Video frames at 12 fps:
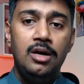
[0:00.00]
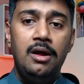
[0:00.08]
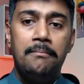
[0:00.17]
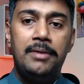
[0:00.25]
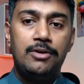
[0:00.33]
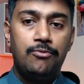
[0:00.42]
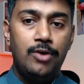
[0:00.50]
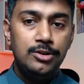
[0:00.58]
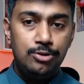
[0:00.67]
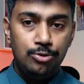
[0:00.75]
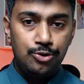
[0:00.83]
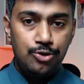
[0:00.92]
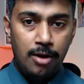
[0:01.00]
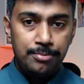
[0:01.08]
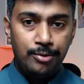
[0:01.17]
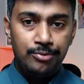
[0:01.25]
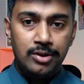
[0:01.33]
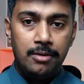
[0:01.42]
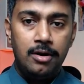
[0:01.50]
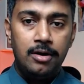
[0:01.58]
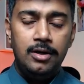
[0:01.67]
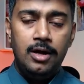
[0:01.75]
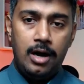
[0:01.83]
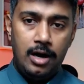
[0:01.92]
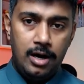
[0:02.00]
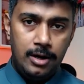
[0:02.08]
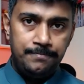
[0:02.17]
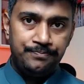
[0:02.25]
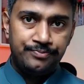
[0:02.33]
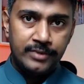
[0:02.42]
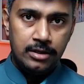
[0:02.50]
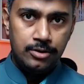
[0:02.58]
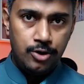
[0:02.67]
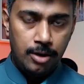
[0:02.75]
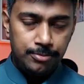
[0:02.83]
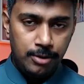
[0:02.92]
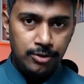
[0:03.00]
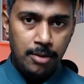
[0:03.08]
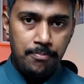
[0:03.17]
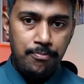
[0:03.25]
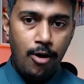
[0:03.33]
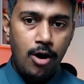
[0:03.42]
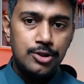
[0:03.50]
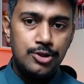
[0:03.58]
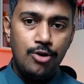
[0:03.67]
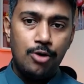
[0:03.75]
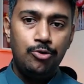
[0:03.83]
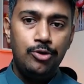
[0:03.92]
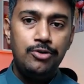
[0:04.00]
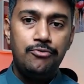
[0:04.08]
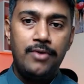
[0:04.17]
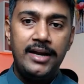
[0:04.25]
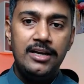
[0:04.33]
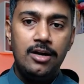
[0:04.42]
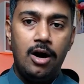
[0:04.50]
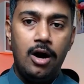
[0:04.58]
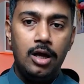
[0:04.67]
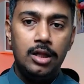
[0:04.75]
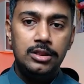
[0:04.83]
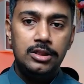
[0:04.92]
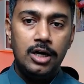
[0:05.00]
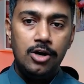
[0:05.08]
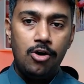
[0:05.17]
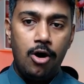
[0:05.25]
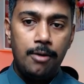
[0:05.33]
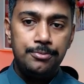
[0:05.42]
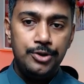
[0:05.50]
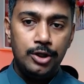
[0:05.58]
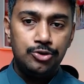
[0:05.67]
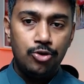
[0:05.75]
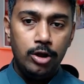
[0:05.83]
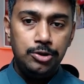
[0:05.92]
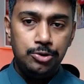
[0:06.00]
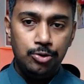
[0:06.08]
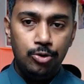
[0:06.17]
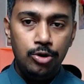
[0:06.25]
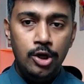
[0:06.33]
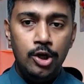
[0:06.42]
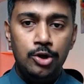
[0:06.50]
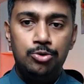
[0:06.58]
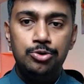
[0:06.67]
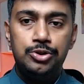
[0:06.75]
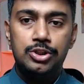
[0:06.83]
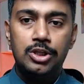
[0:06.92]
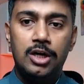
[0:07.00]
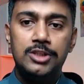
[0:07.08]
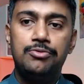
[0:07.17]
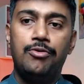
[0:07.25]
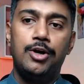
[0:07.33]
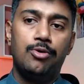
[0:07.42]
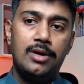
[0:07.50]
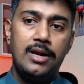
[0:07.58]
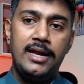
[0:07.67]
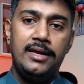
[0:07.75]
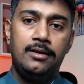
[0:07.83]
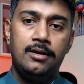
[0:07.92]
but once you drop down the box, you are going to find other options also to search for your client.